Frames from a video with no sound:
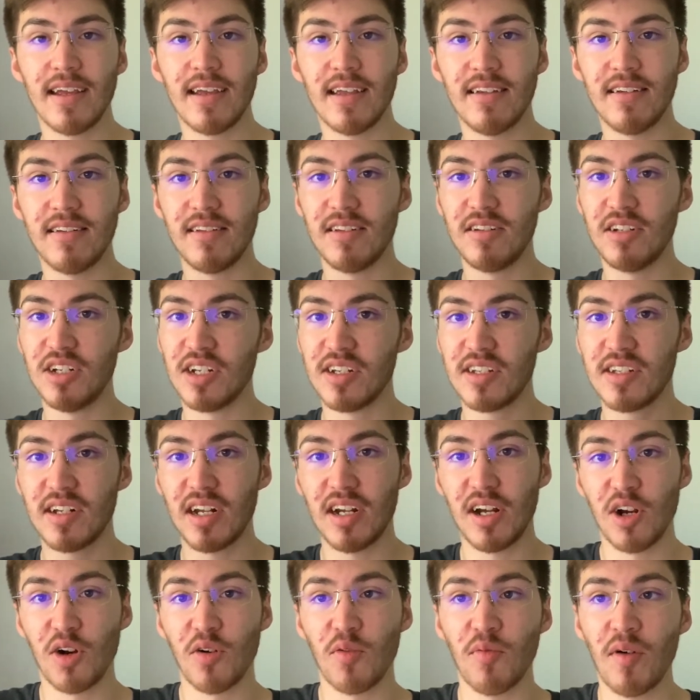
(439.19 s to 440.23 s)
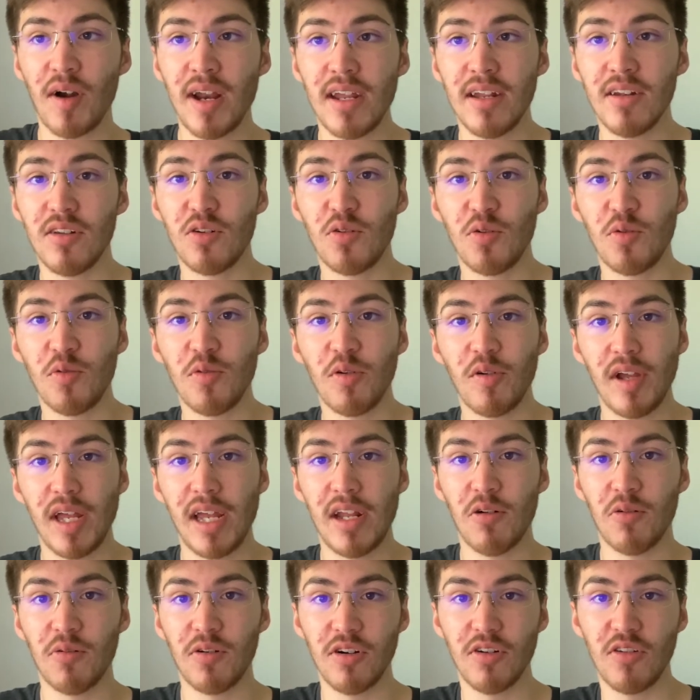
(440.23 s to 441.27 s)
is just a great tool in
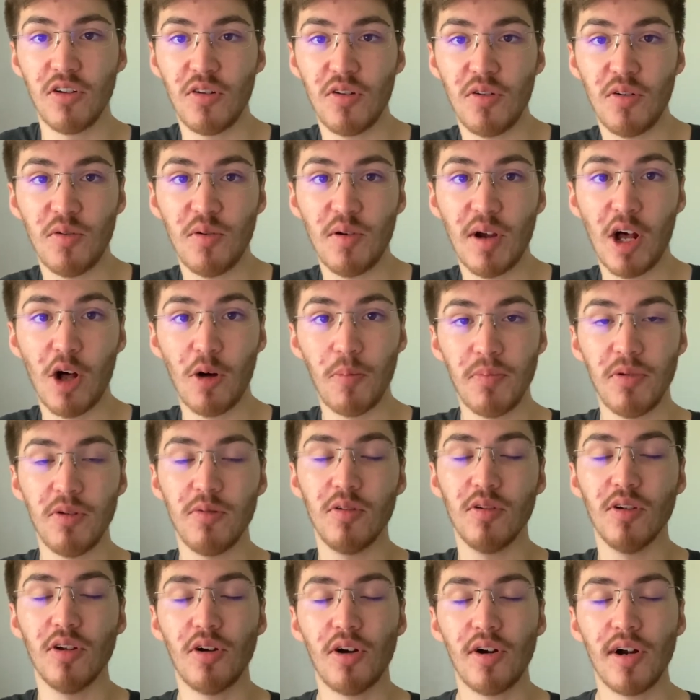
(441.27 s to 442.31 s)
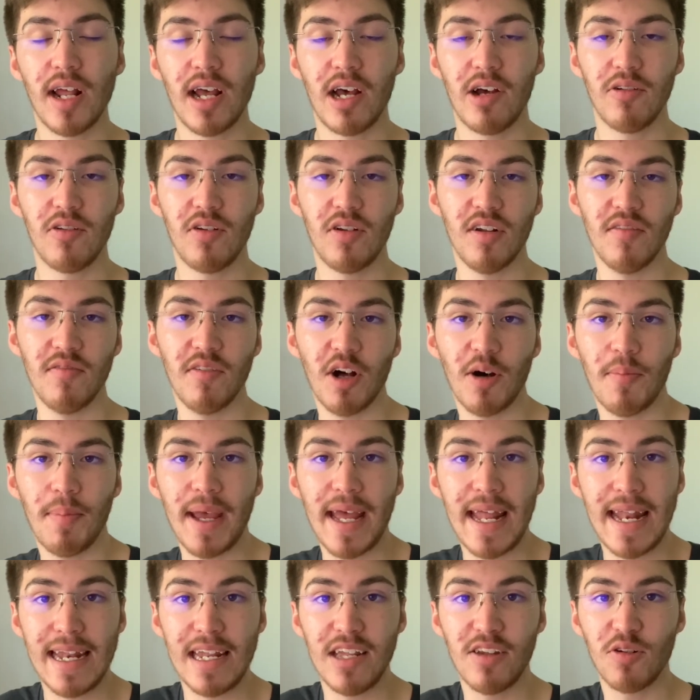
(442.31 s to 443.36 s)
order to help you learn how to develop
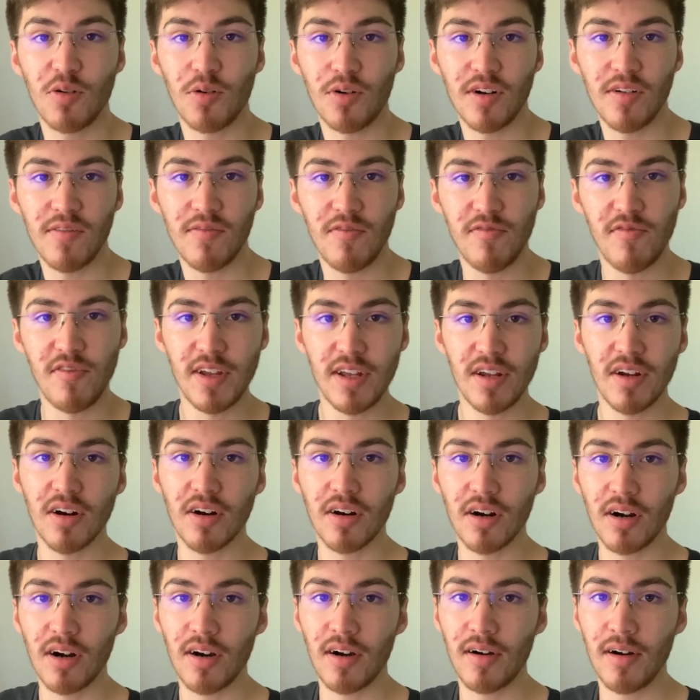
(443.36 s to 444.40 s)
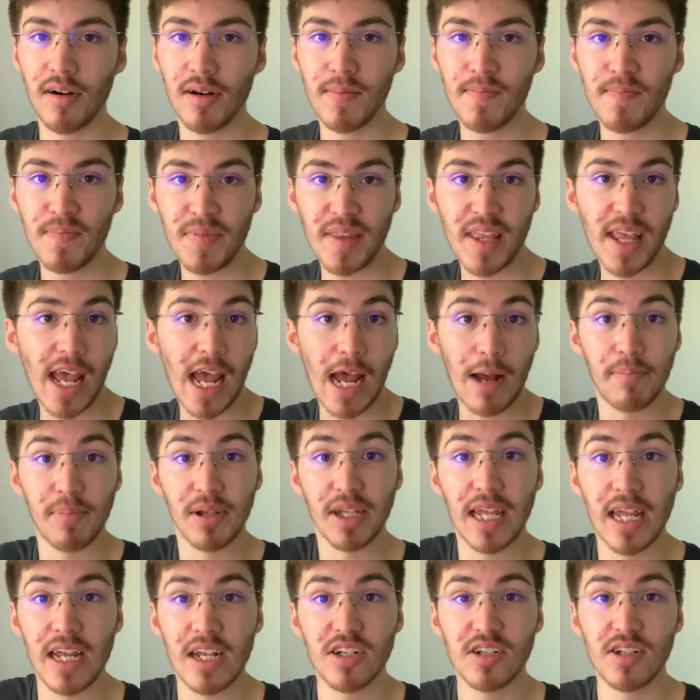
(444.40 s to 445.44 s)
any sort of VR
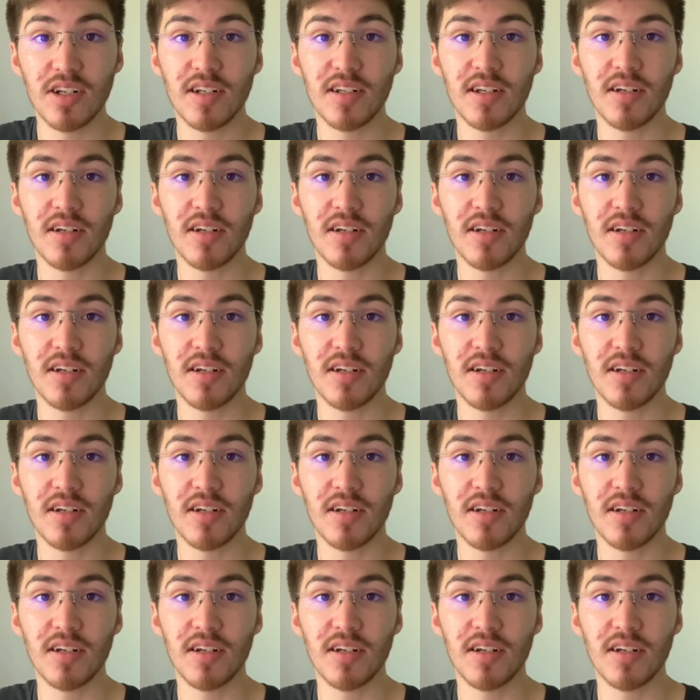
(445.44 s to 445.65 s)
applications at